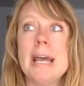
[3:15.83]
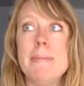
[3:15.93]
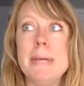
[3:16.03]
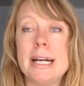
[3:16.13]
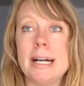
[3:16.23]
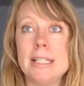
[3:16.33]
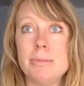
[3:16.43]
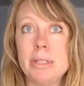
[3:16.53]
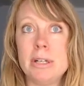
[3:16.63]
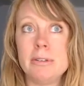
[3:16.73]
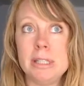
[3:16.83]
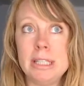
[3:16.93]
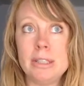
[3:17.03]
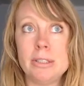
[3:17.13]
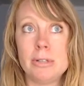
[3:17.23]
because we don't
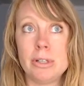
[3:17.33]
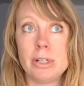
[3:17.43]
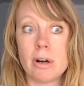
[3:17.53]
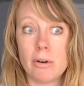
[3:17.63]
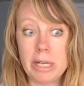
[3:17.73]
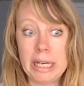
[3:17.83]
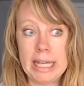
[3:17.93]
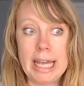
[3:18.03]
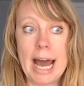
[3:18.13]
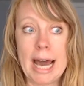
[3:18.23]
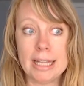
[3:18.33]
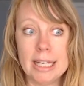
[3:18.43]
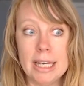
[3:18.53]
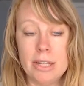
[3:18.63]
need to look only at